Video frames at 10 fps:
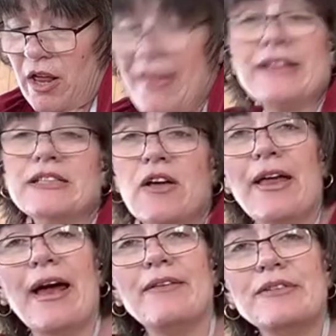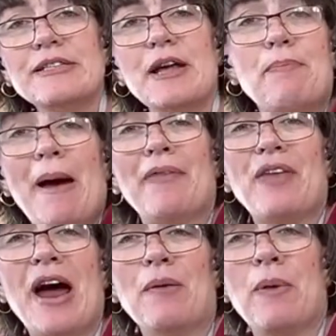That's all I have to say about
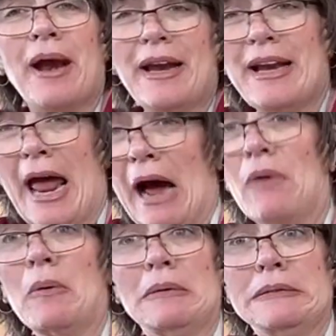that right now.